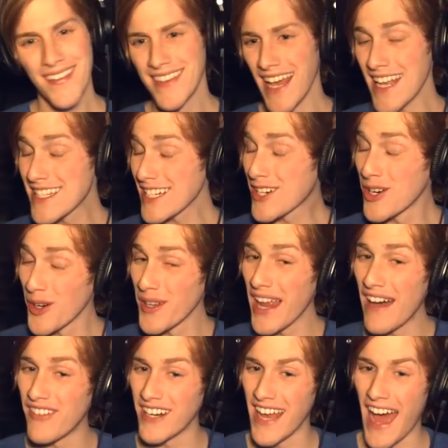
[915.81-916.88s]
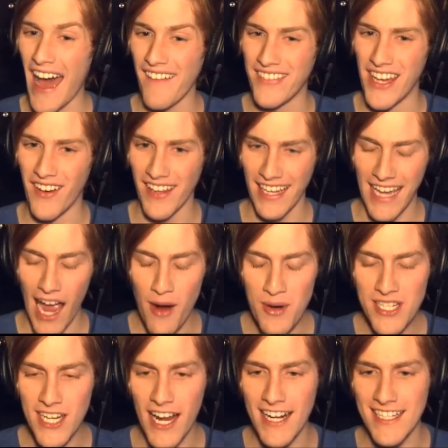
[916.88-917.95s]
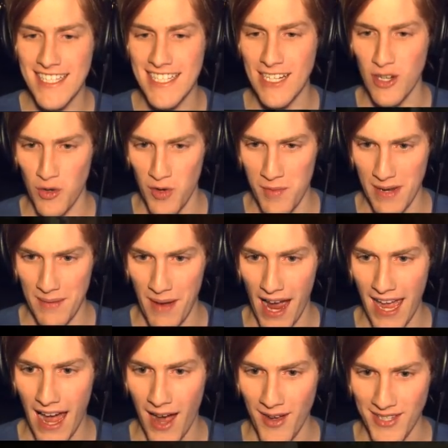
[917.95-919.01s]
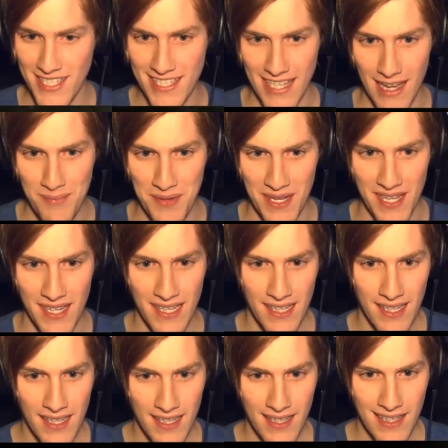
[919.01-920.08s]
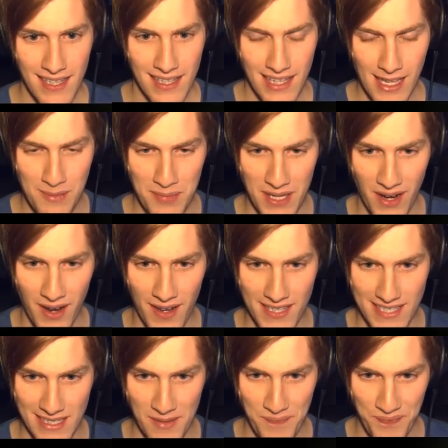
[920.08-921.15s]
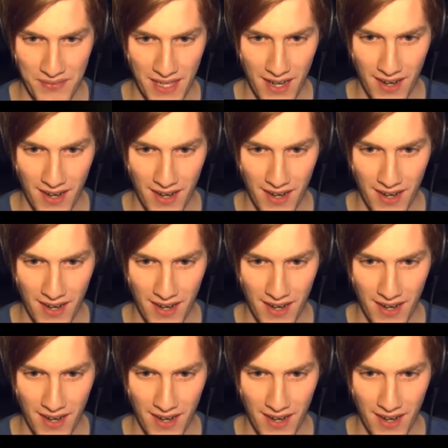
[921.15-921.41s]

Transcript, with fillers: That's a cool lever to have, though. Like, I wish I had a secret room in my house. That'd be, that'd be awesome.